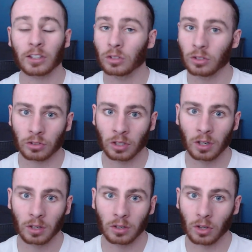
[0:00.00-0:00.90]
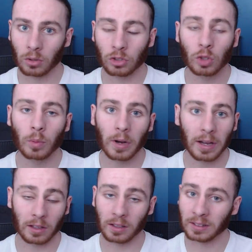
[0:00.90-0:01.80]
There's no too much,
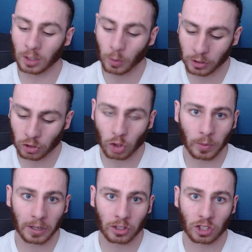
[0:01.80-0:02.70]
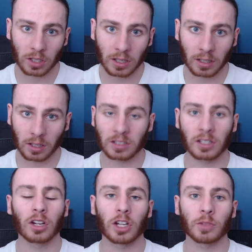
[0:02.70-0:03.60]
a little bit too much is
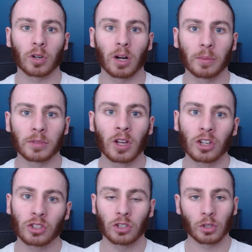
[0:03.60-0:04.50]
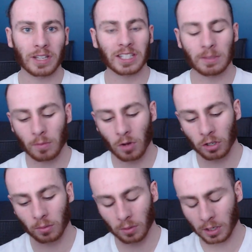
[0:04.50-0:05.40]
gonna cause problems. So the dose has to be
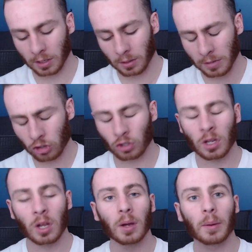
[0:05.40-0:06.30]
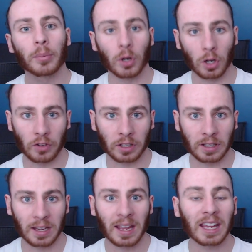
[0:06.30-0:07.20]
measured
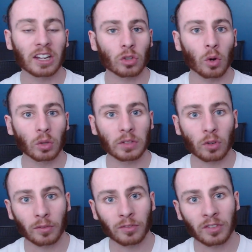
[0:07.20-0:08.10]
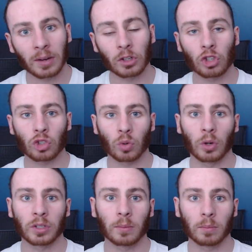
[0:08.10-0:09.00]
perfectly, and it's only for a very
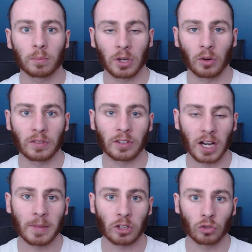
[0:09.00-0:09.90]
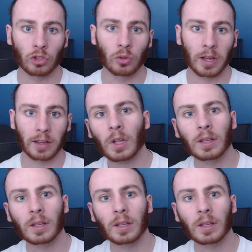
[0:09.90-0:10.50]
short period of time that you do that.